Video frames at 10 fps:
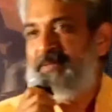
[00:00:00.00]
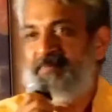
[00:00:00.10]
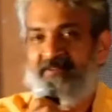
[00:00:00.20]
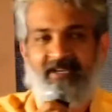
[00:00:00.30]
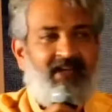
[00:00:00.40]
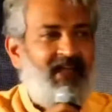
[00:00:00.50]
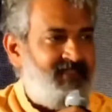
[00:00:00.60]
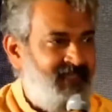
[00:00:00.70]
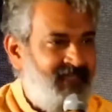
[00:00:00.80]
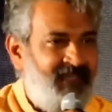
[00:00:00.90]
people were
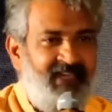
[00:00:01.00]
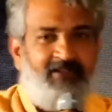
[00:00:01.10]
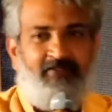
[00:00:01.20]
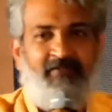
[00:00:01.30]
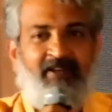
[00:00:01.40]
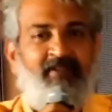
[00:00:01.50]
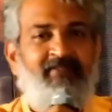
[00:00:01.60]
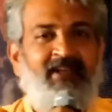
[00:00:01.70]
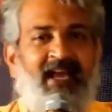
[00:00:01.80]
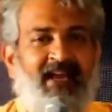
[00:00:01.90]
asking like when we
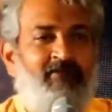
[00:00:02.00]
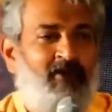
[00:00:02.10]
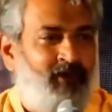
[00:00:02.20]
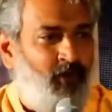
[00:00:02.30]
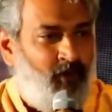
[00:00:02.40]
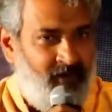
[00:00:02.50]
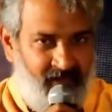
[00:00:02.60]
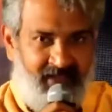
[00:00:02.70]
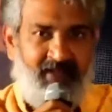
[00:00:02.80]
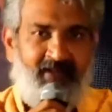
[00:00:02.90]
will have our own
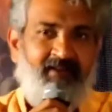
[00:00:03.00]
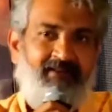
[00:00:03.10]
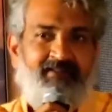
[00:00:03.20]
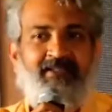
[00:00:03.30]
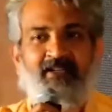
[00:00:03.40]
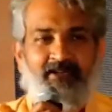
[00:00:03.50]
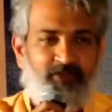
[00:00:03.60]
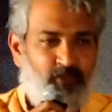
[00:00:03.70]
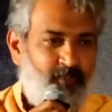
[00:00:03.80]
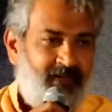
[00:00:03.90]
real
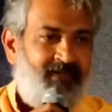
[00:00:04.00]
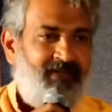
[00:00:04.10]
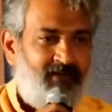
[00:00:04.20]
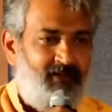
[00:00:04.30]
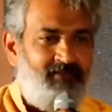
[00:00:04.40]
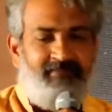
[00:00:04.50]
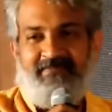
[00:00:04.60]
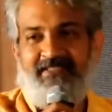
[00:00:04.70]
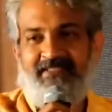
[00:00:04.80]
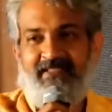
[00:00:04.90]
superhero
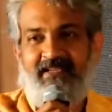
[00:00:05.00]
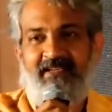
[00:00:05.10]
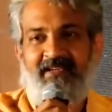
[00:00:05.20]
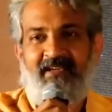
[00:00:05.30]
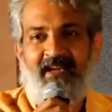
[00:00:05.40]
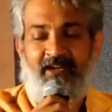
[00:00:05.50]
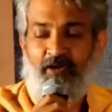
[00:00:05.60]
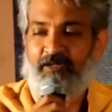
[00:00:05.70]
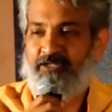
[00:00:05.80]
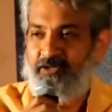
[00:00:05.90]
and
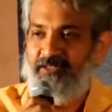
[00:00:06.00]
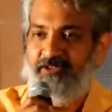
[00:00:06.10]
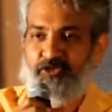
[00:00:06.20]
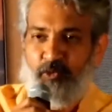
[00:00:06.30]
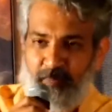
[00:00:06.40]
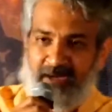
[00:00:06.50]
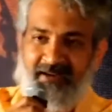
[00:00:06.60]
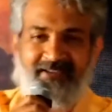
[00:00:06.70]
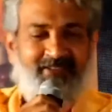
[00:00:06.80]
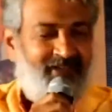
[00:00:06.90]
also the super
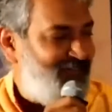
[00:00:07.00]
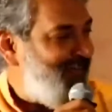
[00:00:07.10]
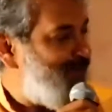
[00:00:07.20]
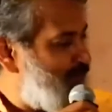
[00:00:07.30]
hit uh,